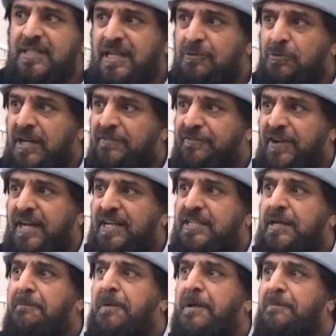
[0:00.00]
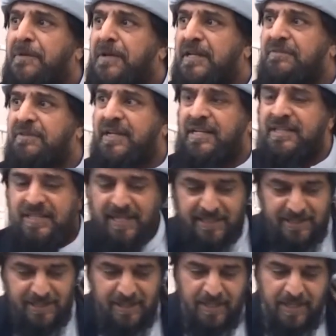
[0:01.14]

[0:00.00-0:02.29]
even if 18 people living in that.